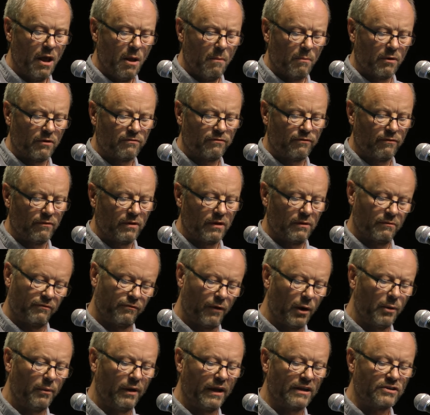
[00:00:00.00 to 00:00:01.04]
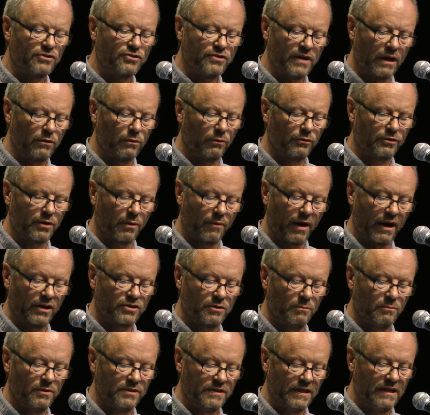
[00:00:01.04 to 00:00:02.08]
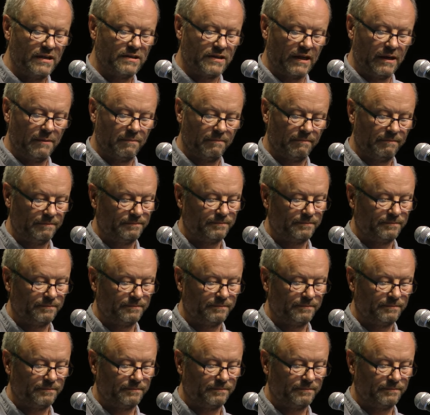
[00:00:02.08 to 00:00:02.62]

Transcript: but following its general direction was easy.